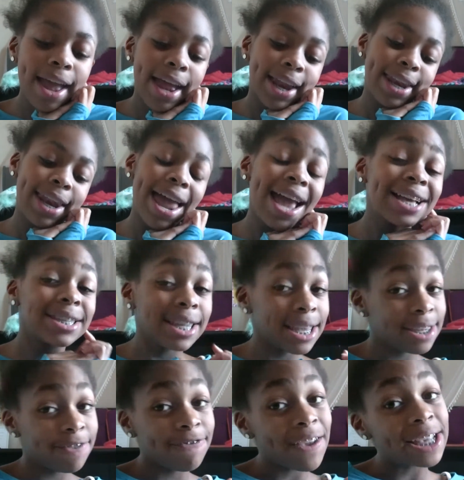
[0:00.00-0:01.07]
Next
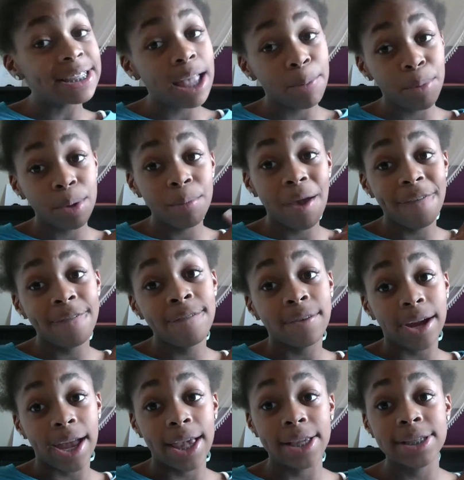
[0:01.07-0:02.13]
is FaceTiming my
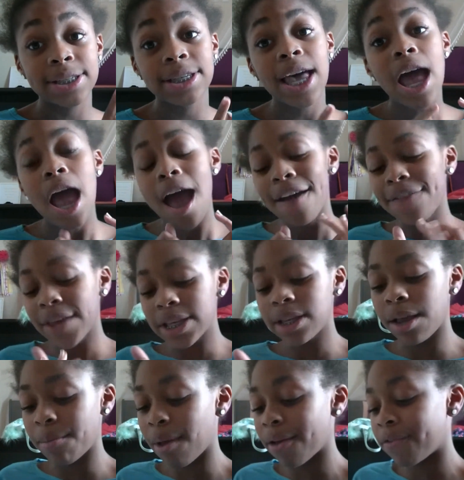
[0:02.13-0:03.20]
friends. I
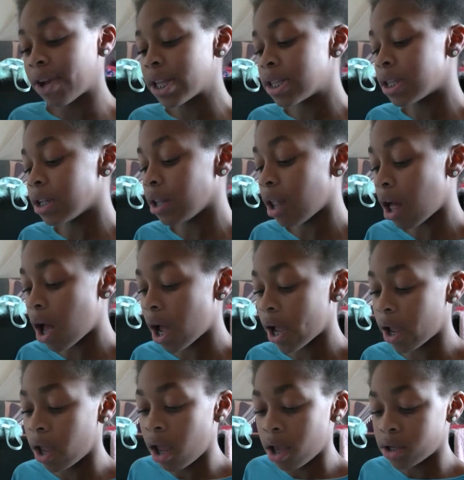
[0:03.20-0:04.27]
FaceTime my friends a lot.
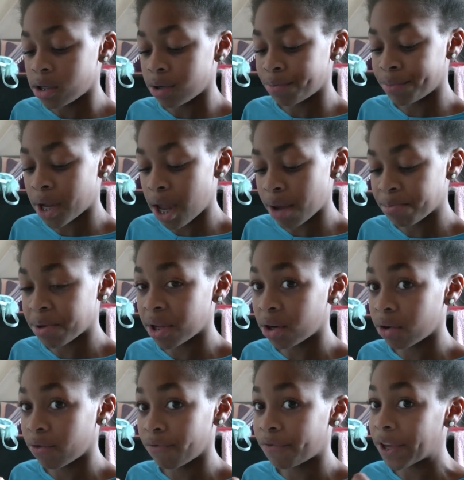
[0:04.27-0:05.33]
Sometimes I
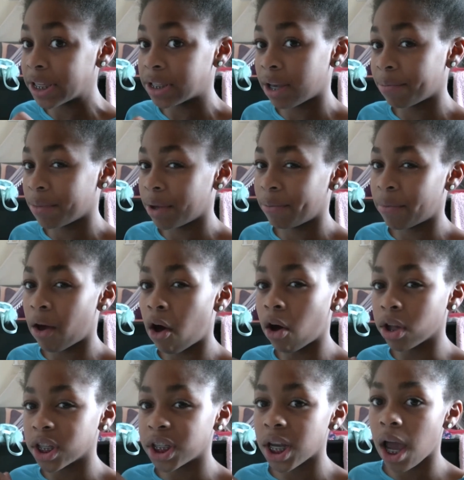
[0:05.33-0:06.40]
don't FaceTime them
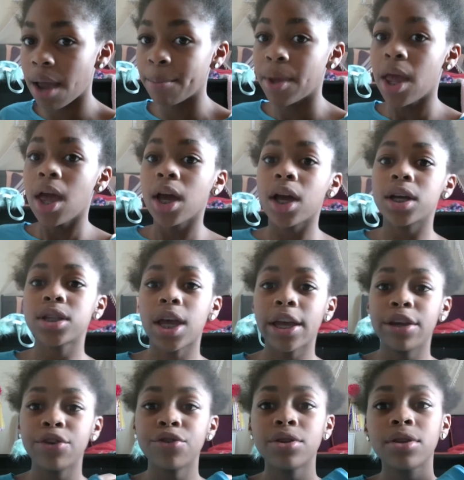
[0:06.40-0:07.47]
all the time because I
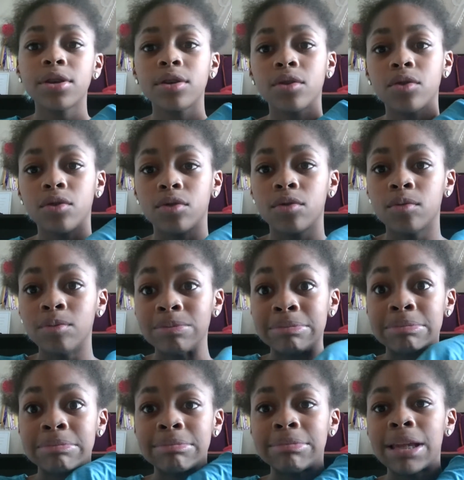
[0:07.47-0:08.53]
used to
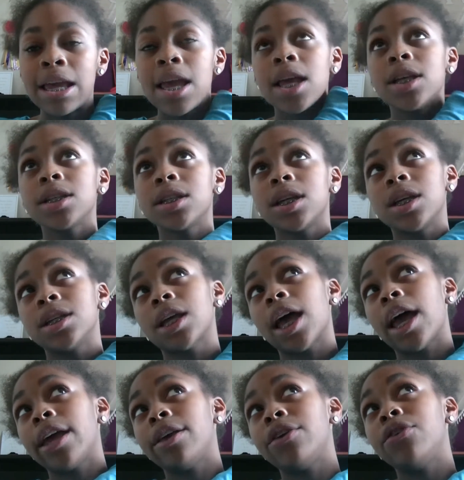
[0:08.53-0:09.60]

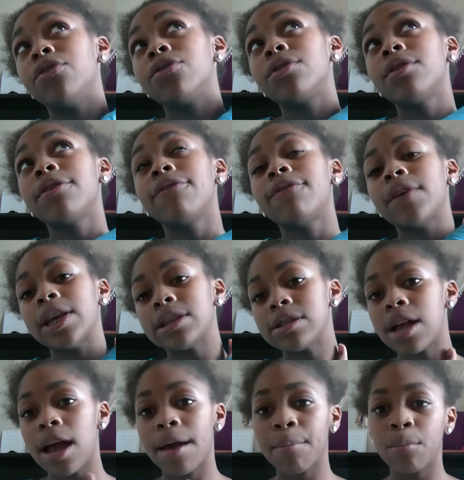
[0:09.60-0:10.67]

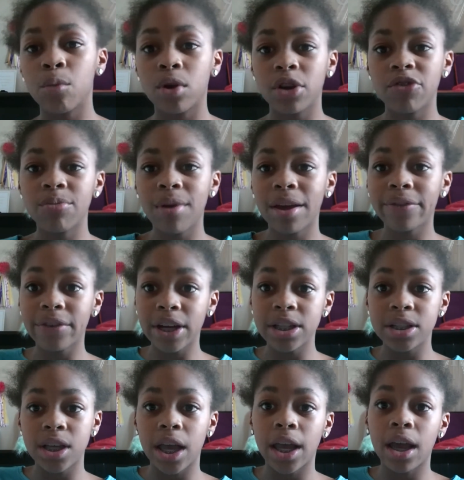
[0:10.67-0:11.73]
FaceTime one of my
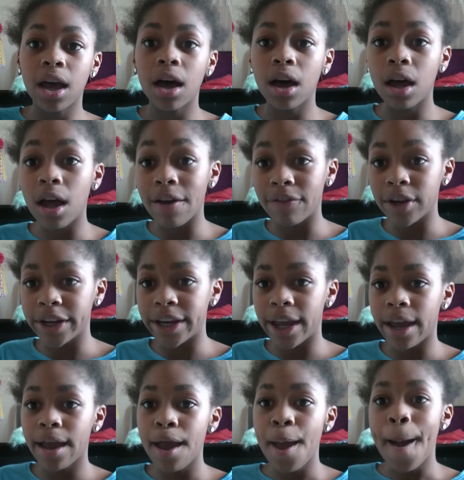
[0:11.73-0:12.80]
friends like every
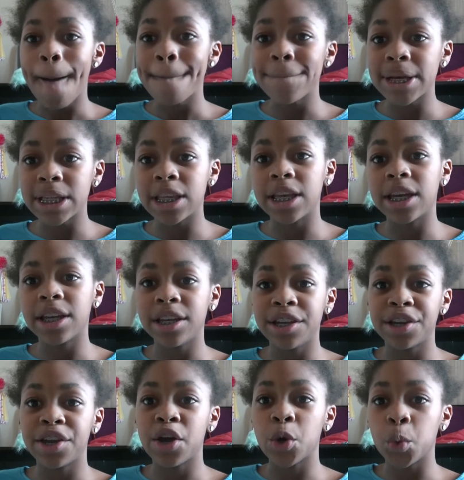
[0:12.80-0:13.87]
day, but then,
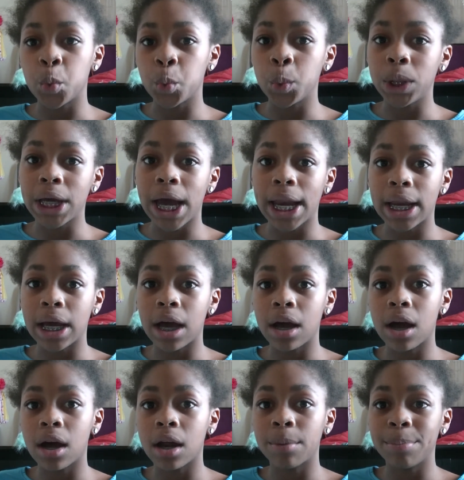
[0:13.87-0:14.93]
you know, we kind of got
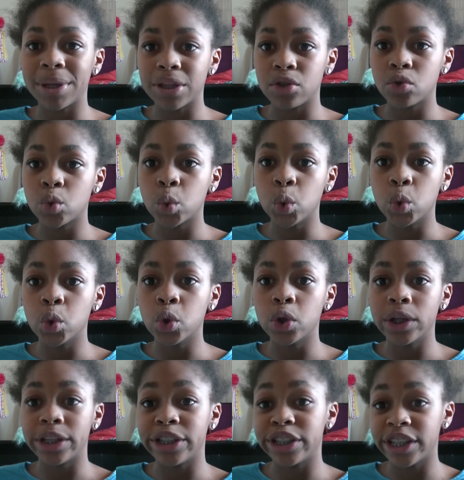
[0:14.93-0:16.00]
caught up in school,
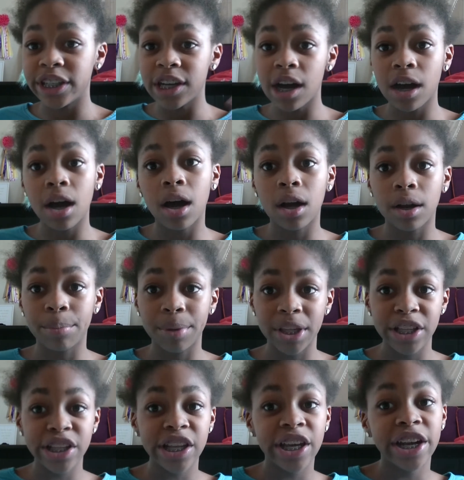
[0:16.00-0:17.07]
and she got caught up in
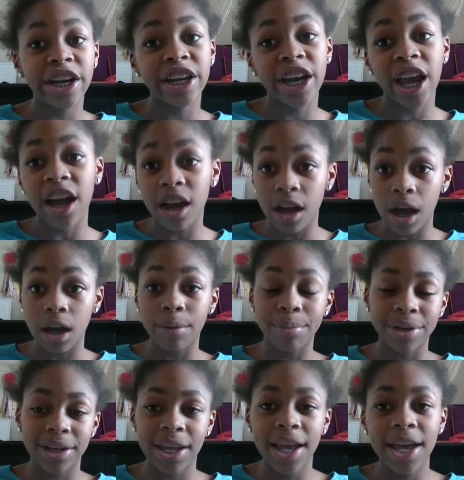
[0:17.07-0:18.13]
cheer, and I got caught up
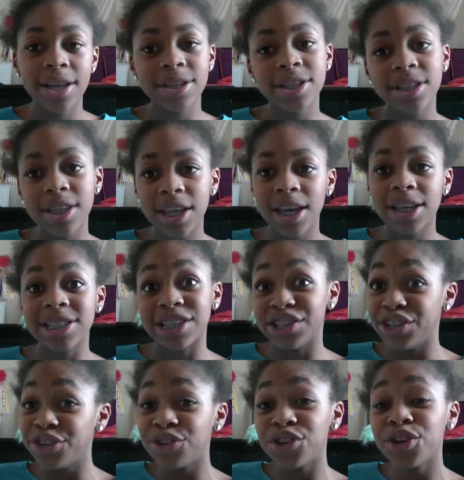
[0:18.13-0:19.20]
in dance and things and
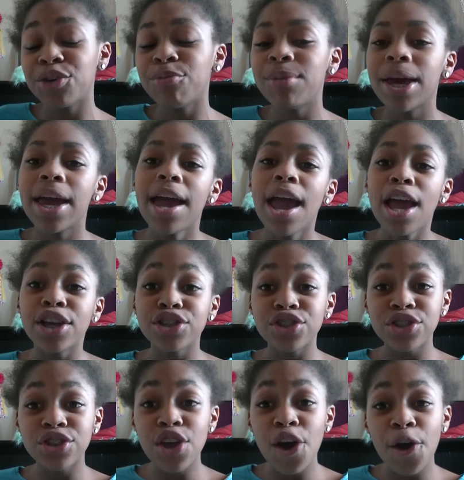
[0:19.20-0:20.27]
YouTube,
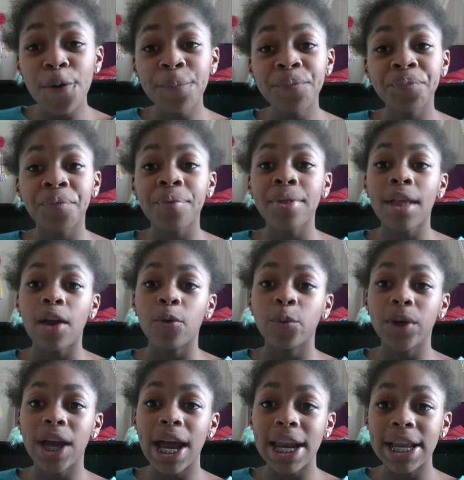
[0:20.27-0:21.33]
so
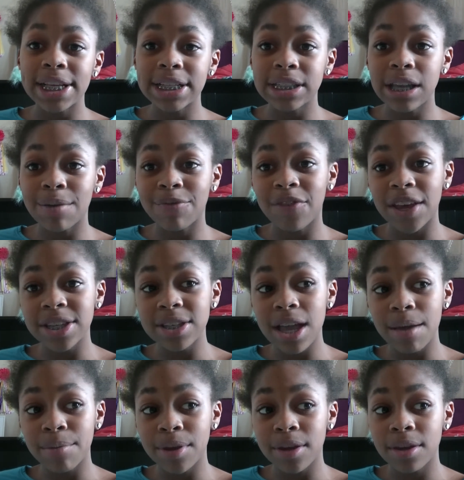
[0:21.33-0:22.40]
we kind of just stopped
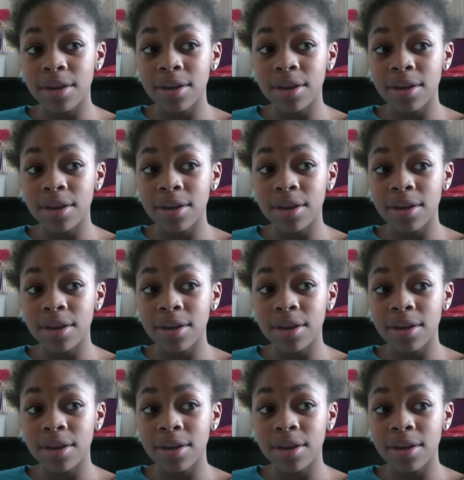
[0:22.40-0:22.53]
FaceTiming